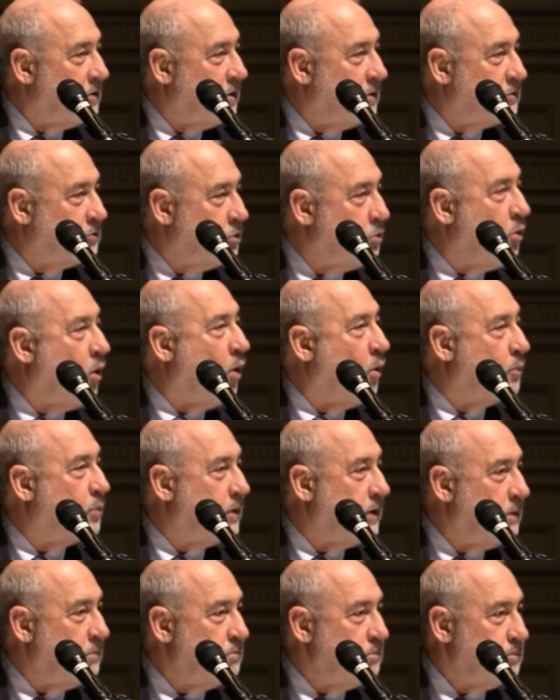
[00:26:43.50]
to
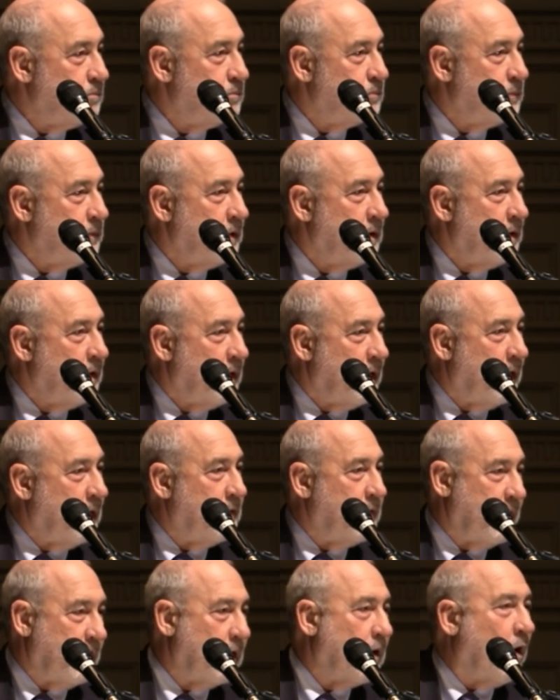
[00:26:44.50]
opium. And
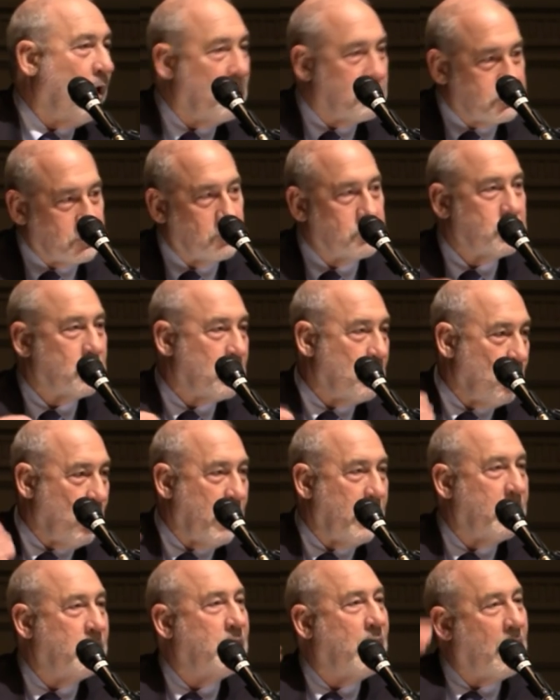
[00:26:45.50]
they also took
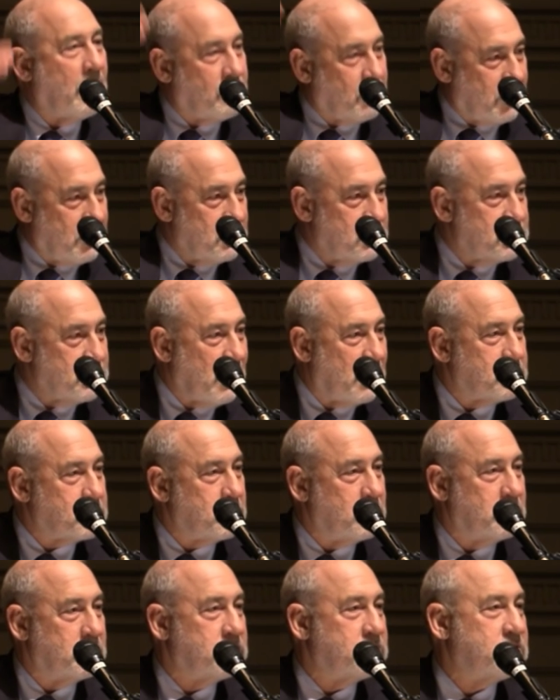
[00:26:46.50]
away a lot of the
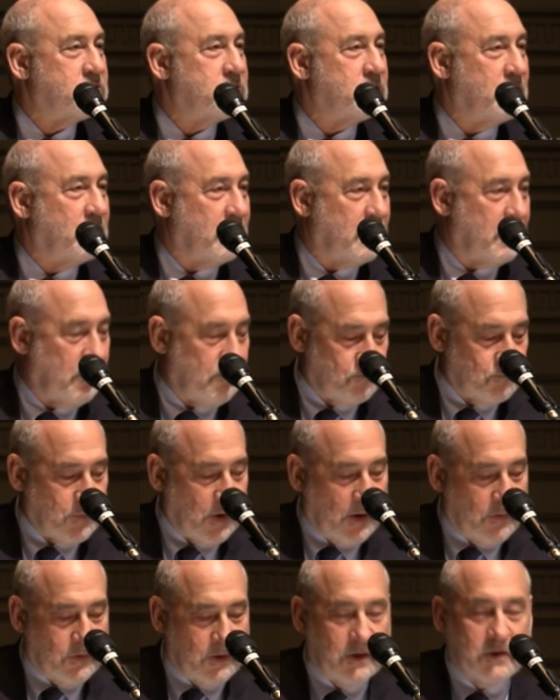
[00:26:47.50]
concessions uh,
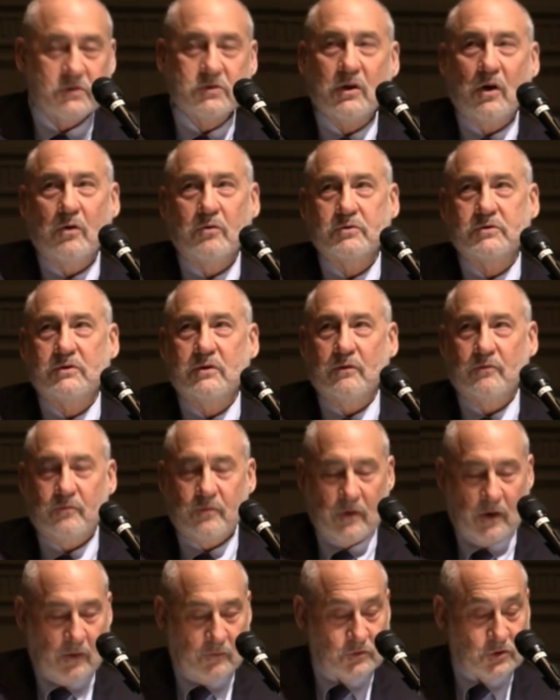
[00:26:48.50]
on the east coast of,
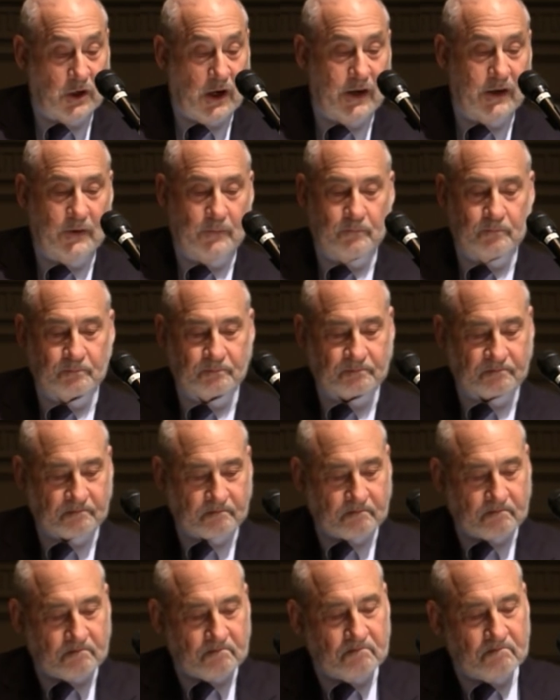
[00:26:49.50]
of China.
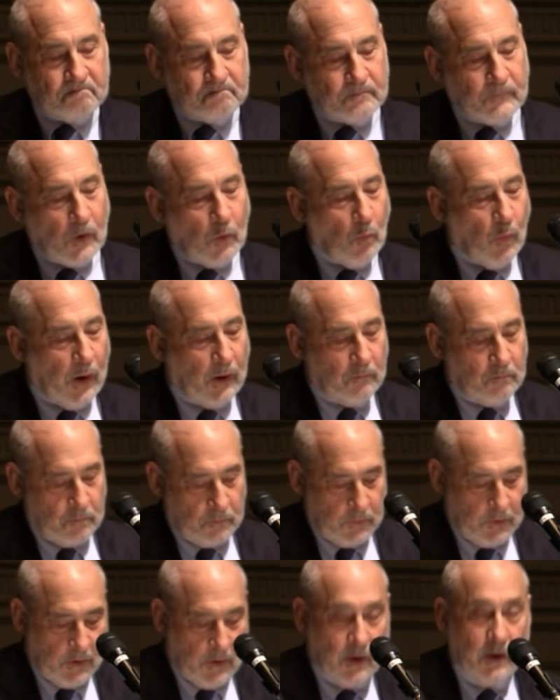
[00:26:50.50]
Well,
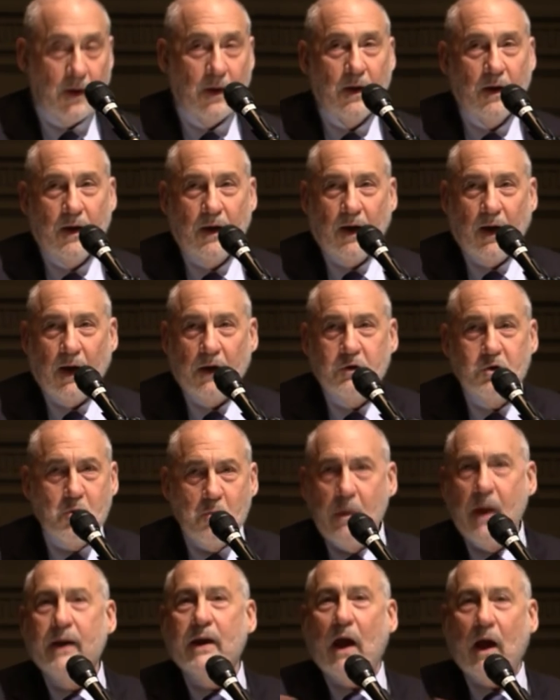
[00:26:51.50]
uh, you
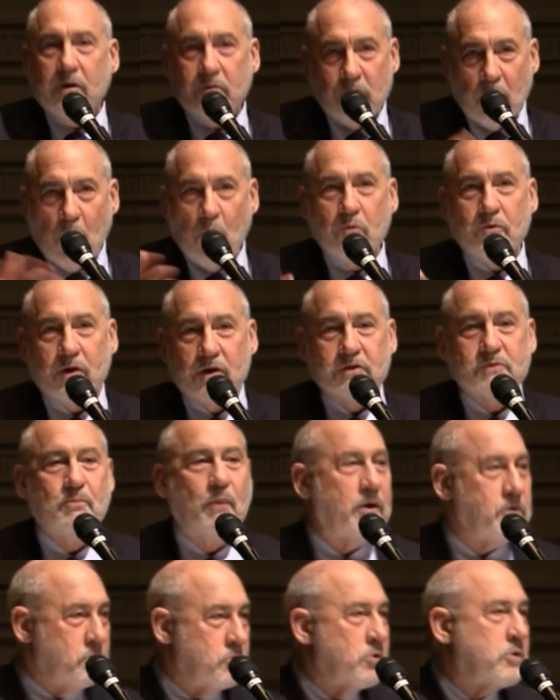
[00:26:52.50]
may not know this,
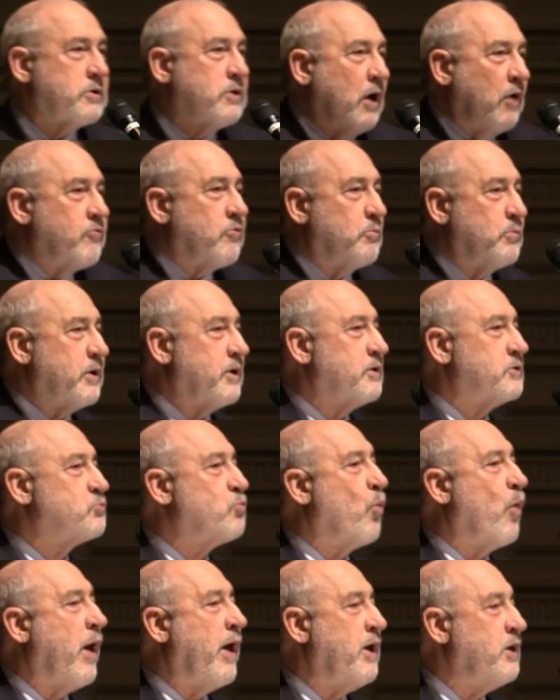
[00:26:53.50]
but your government is
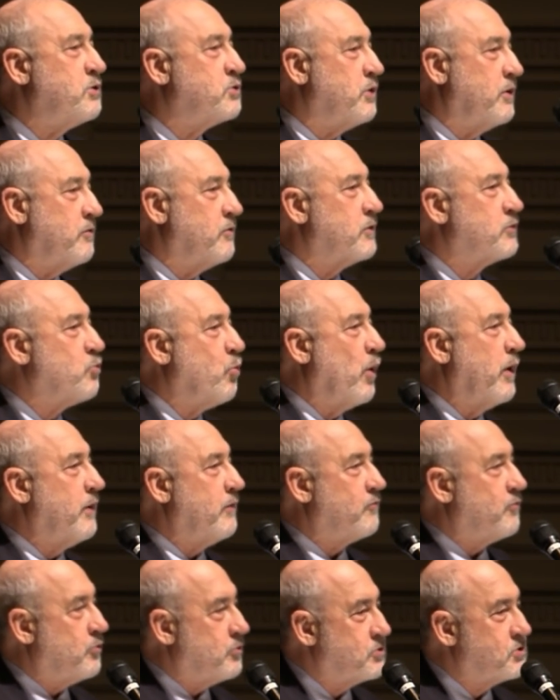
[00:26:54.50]
waging the
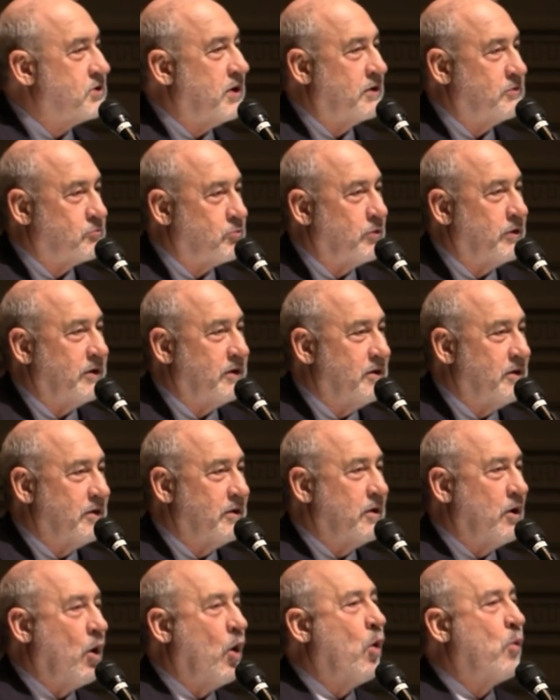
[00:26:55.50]
21st century
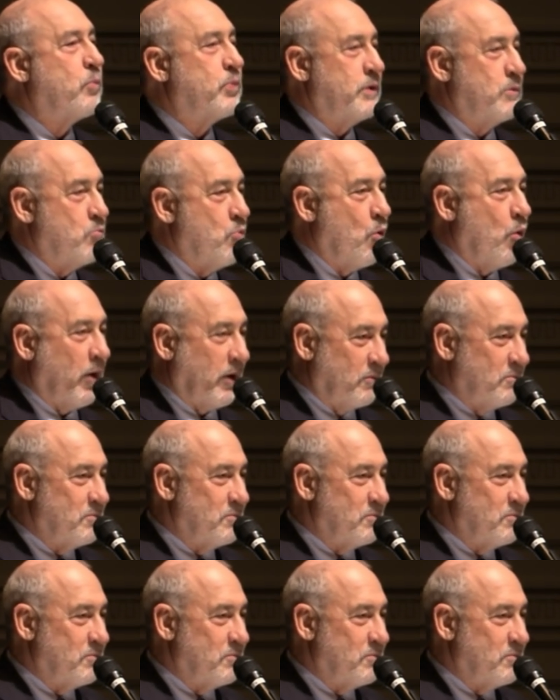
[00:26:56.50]
opium war.